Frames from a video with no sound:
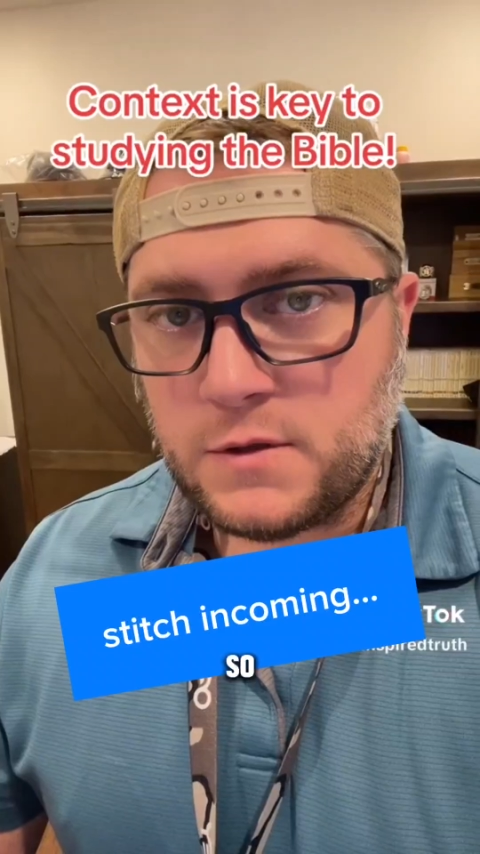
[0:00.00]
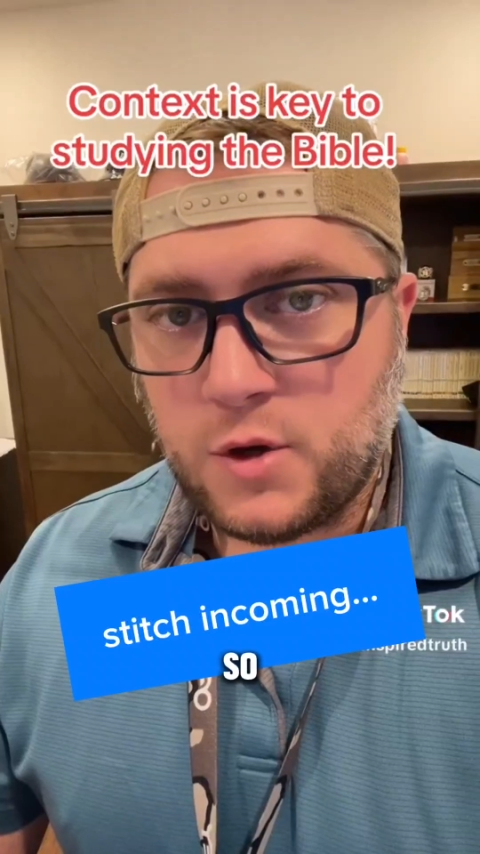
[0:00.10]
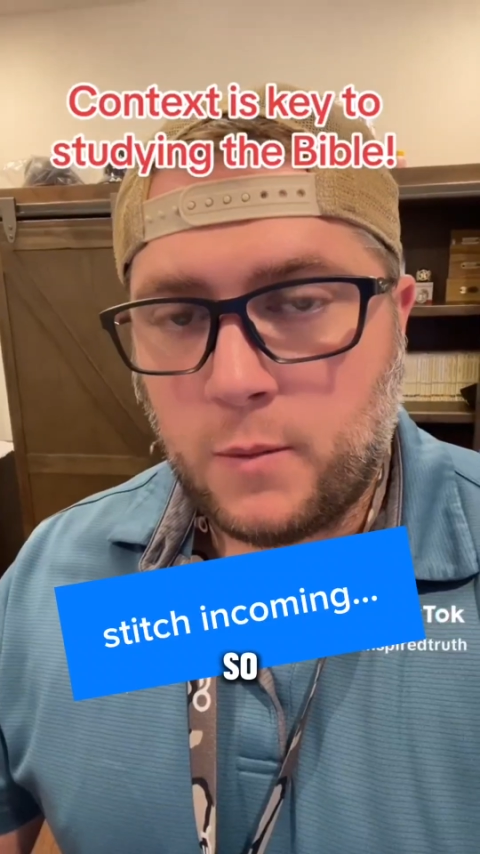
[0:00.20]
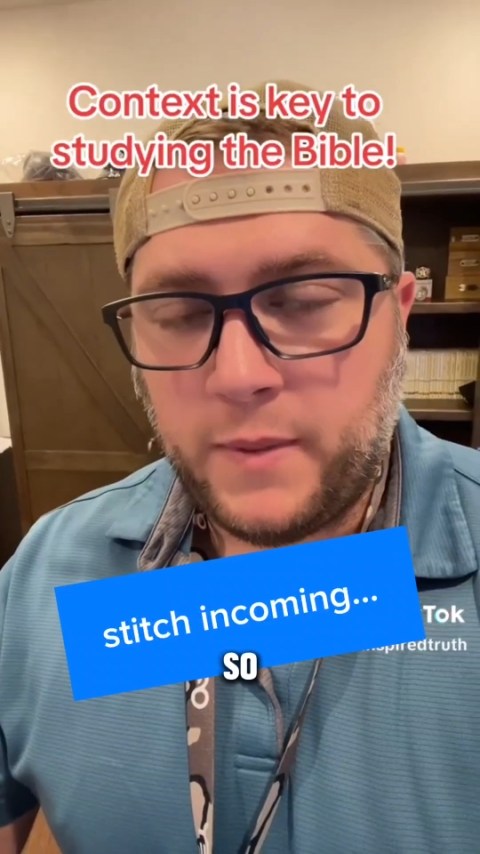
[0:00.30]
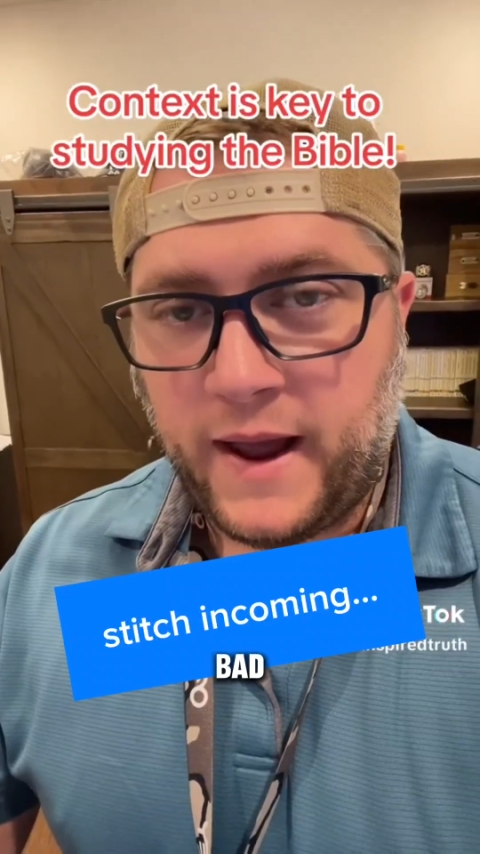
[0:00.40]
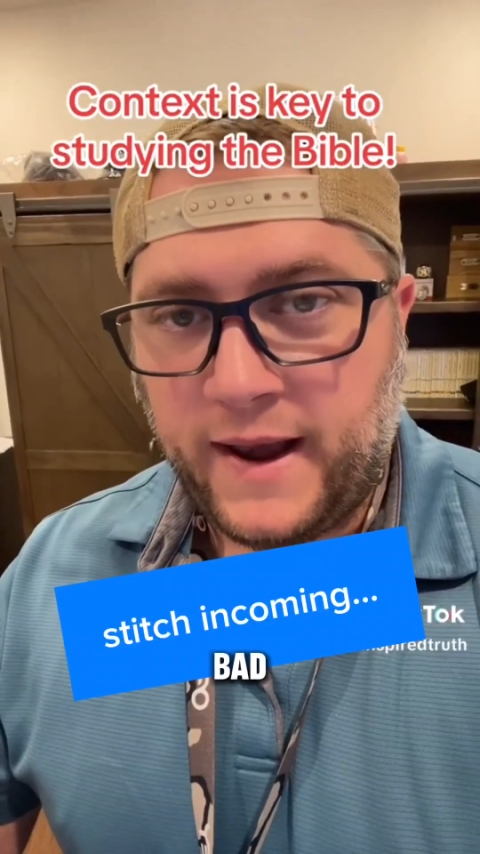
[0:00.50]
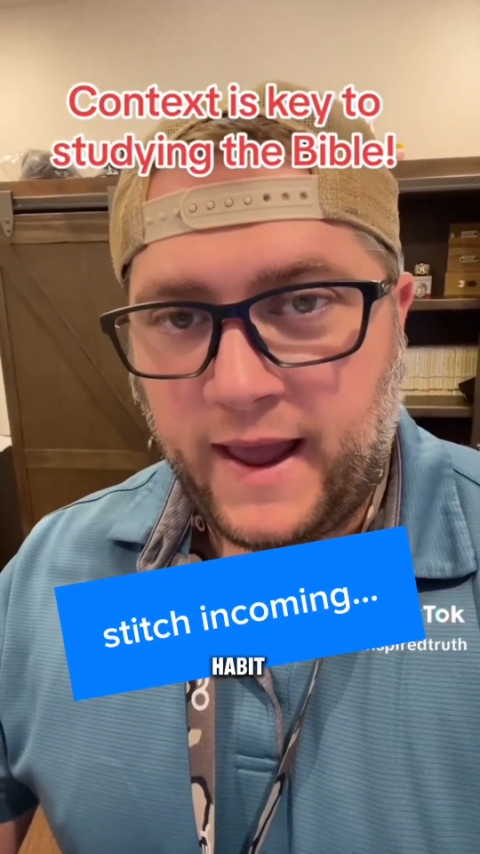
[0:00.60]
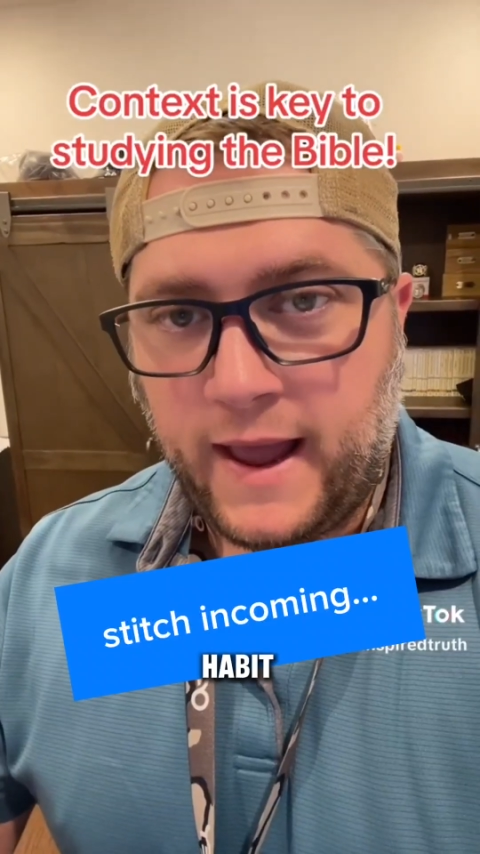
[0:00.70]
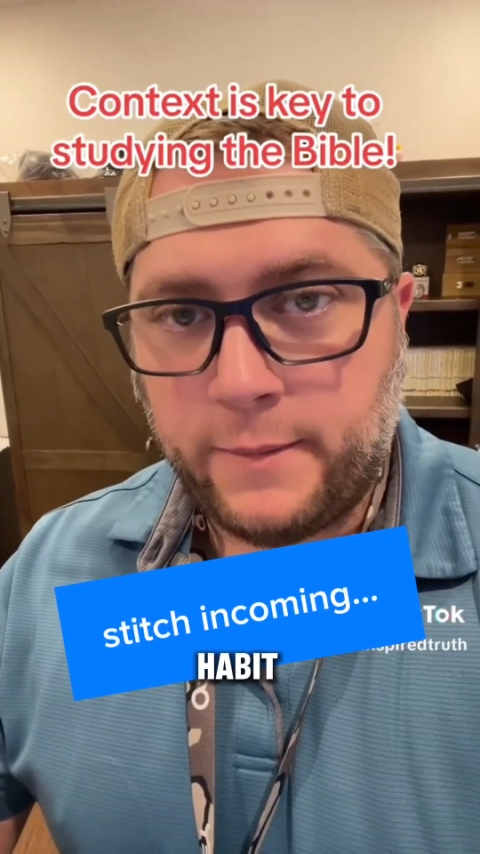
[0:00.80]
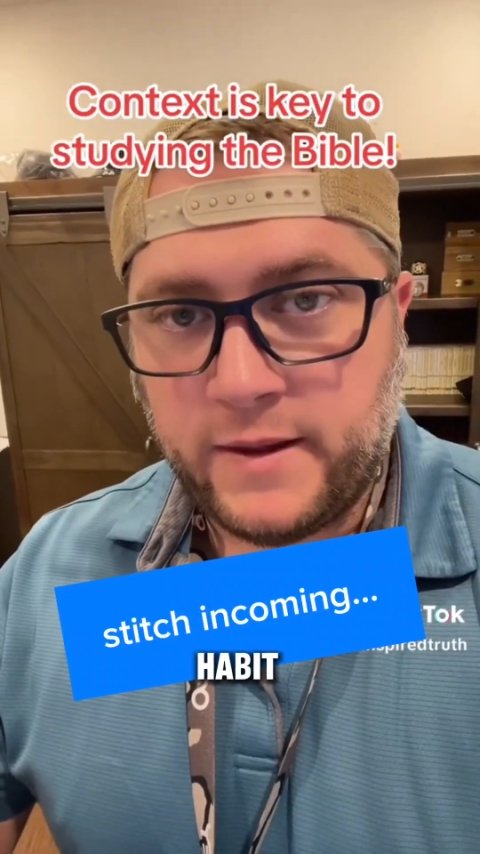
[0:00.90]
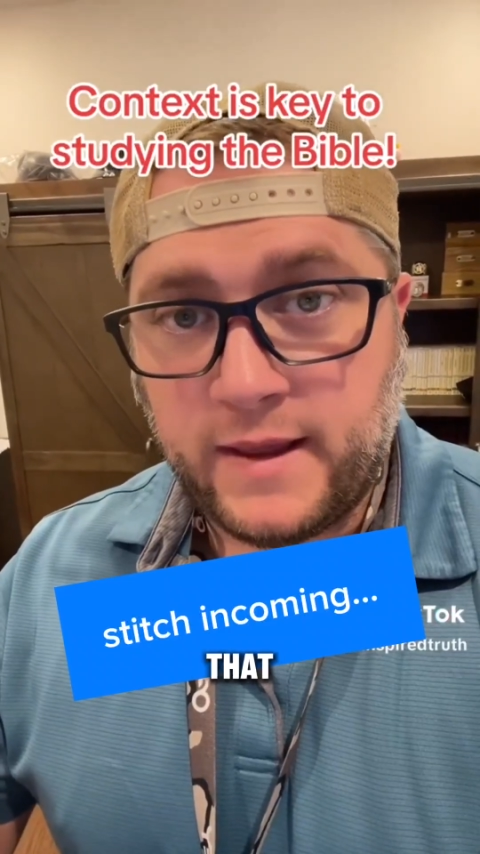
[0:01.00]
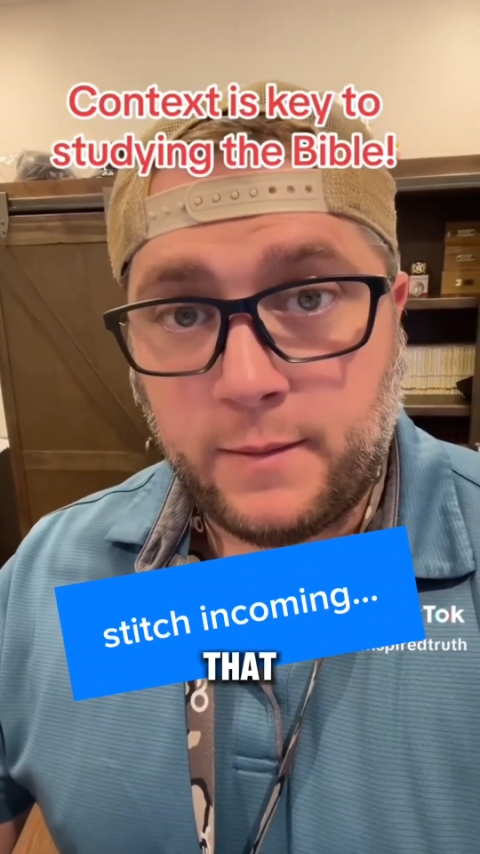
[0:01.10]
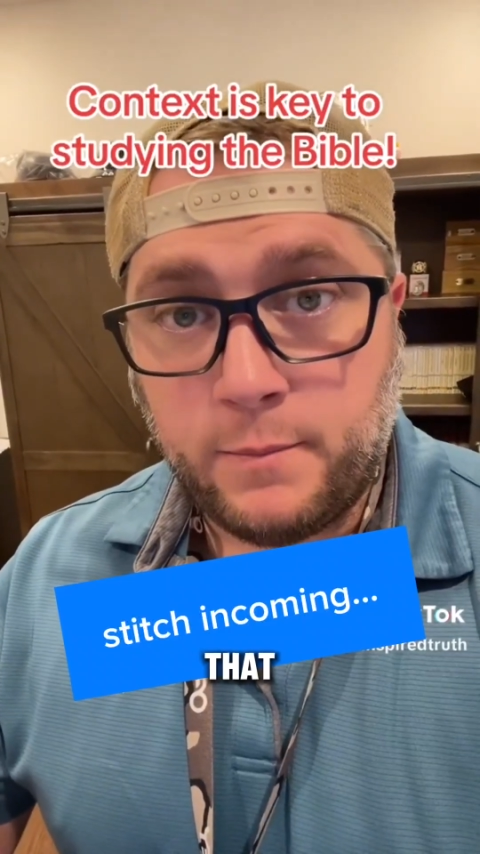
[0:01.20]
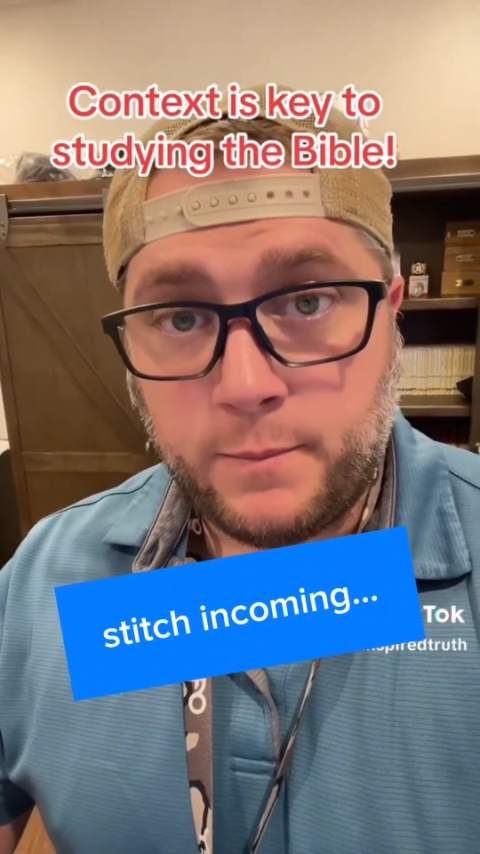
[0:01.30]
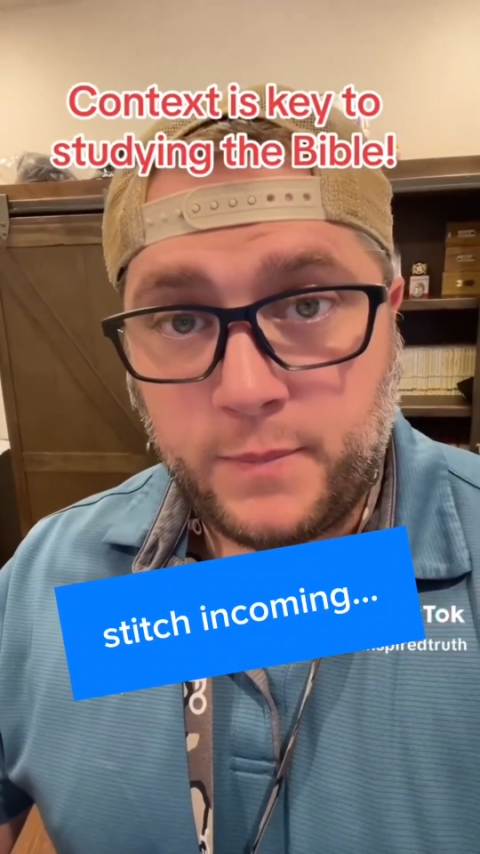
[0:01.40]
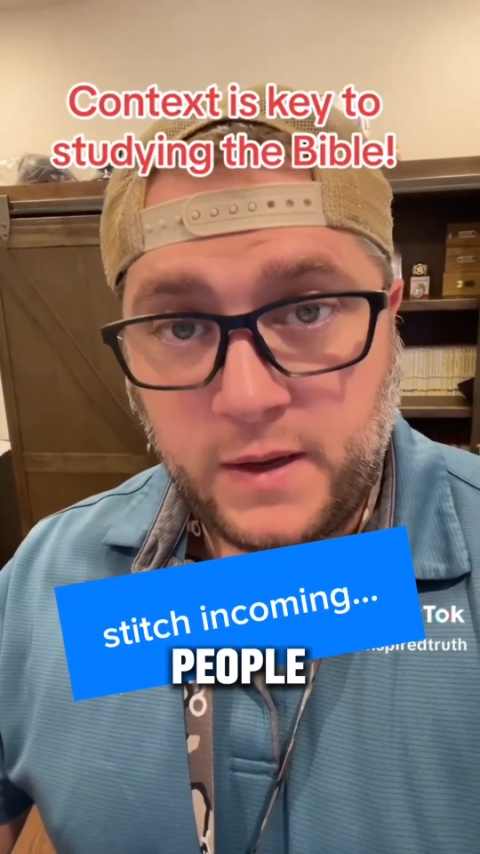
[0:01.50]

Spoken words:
So a bad habit that